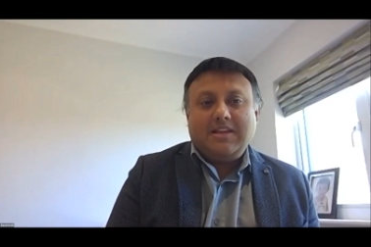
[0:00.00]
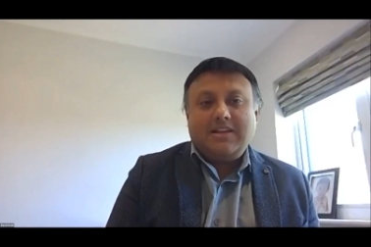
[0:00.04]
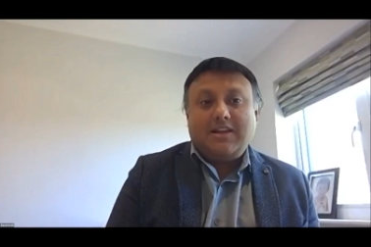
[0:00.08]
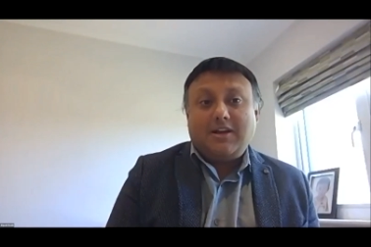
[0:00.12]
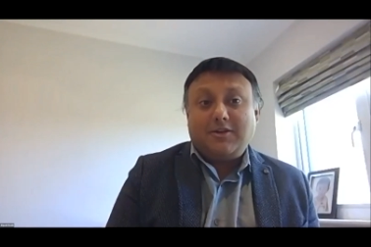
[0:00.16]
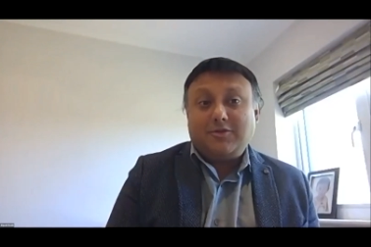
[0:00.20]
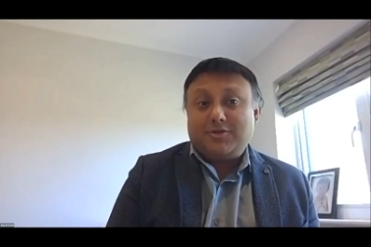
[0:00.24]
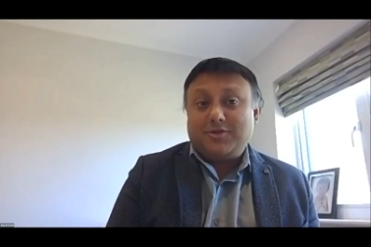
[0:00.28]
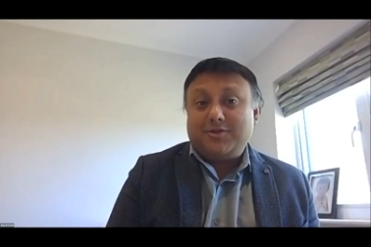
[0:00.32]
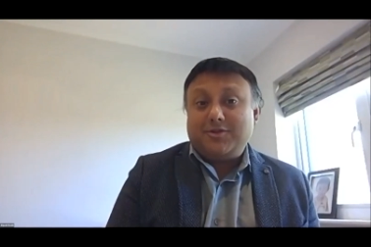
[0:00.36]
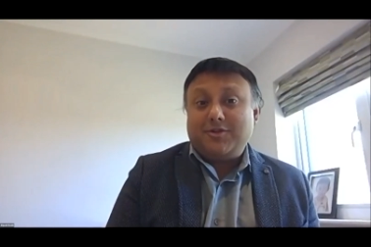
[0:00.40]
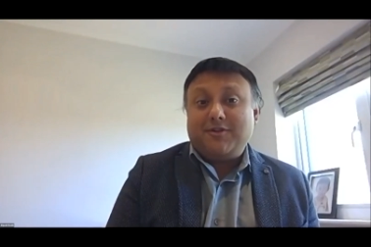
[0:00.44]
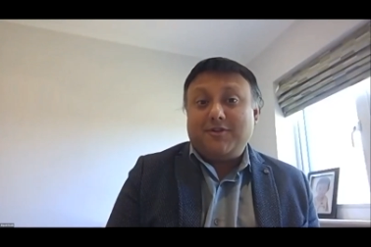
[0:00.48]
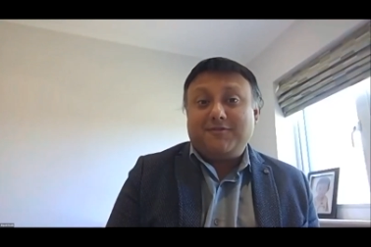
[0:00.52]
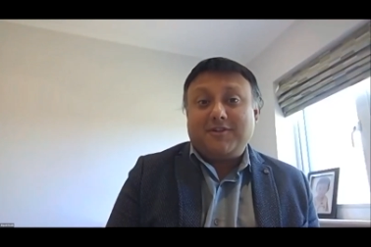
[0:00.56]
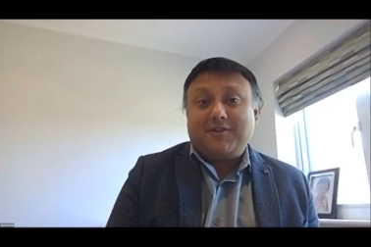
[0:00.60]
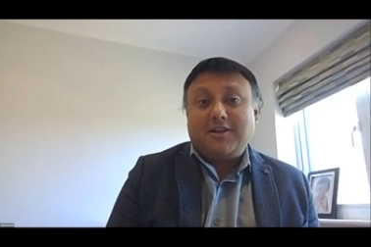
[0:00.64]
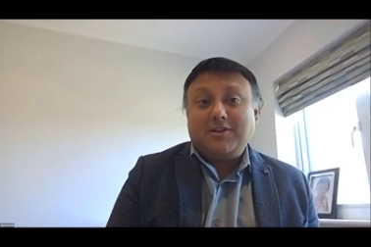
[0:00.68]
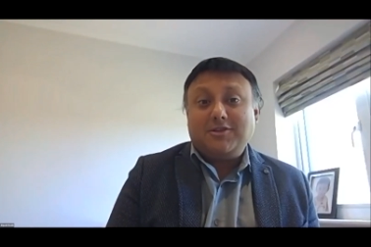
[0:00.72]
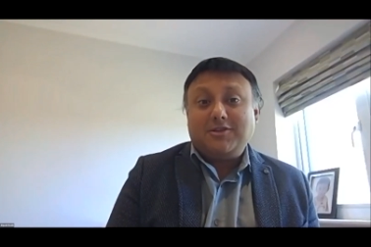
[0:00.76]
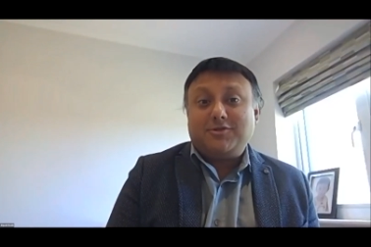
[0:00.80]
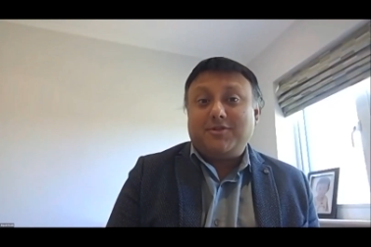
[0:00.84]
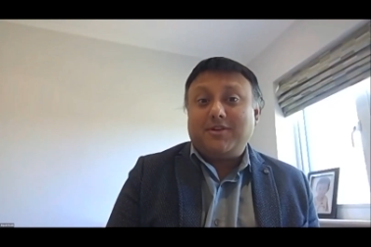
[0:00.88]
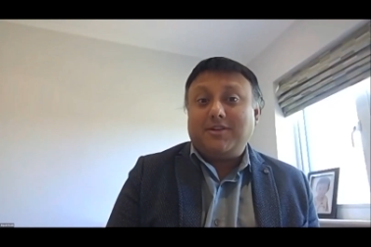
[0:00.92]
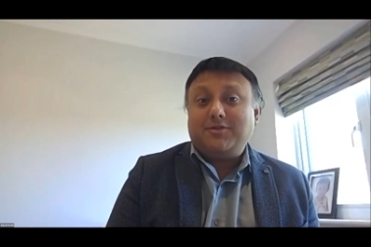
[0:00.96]
luxury of
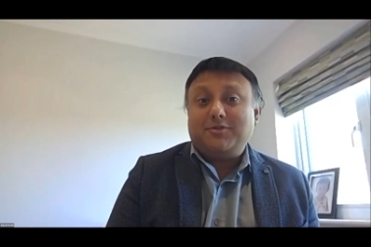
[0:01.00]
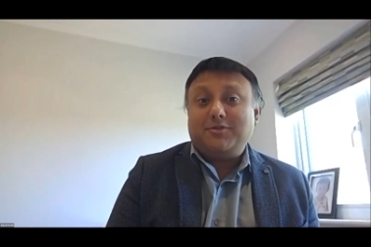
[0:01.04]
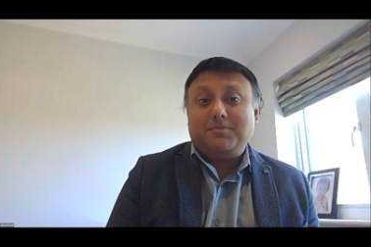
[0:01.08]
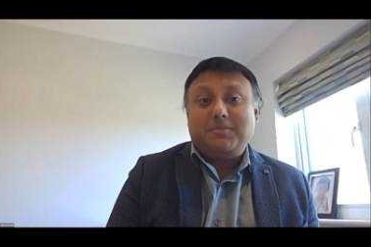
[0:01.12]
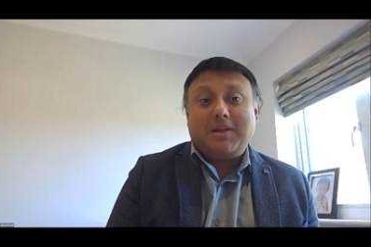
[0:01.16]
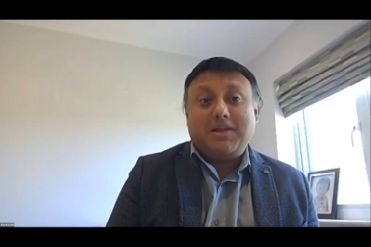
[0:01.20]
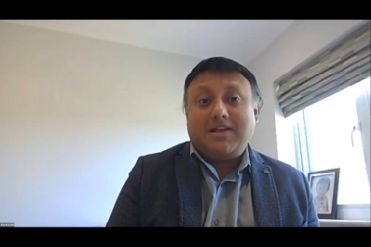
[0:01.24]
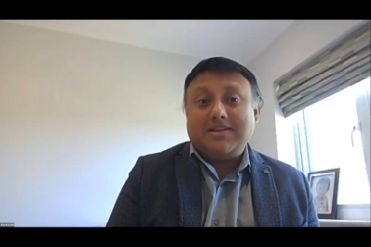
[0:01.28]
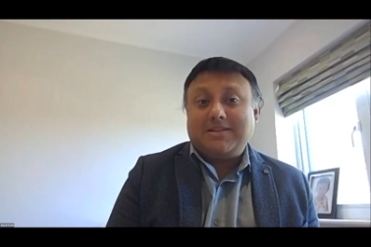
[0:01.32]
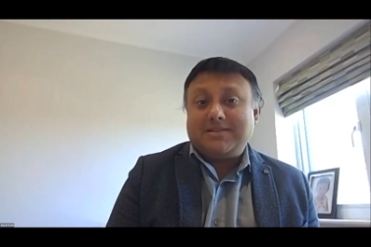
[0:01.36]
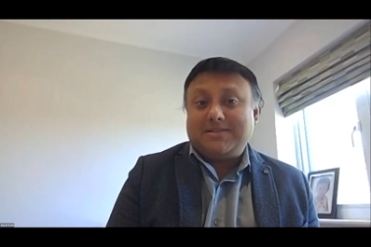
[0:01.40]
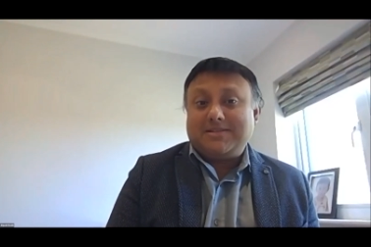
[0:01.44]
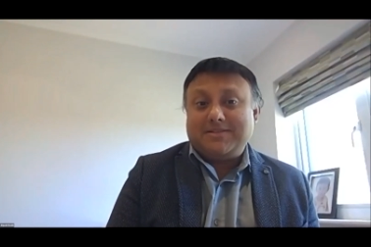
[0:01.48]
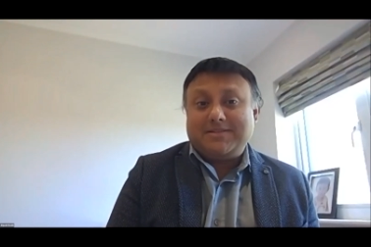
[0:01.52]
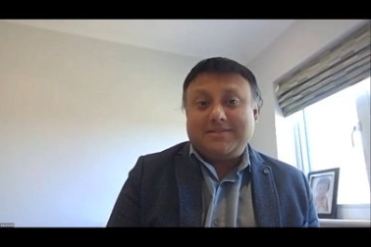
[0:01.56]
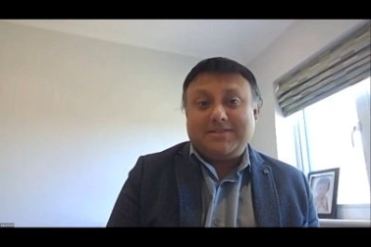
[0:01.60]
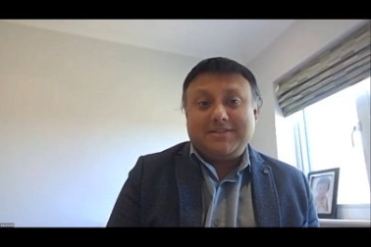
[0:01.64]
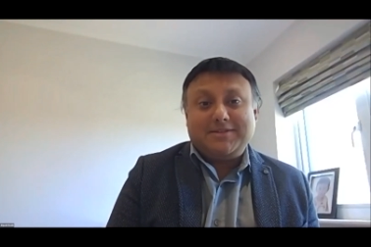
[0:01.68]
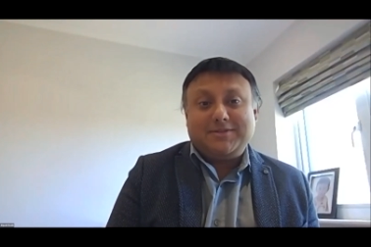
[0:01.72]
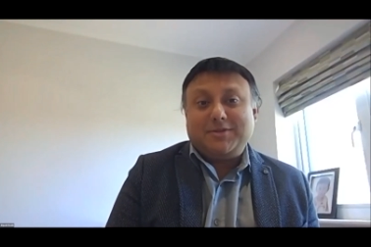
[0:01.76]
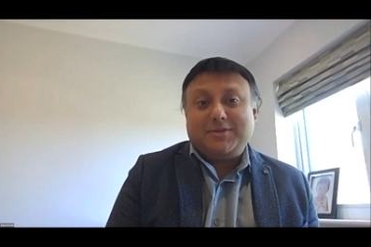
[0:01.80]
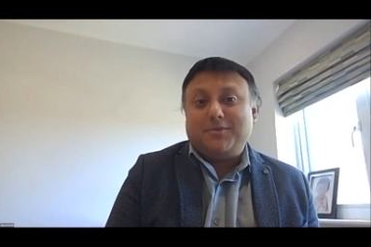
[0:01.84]
culturing to blastocyst,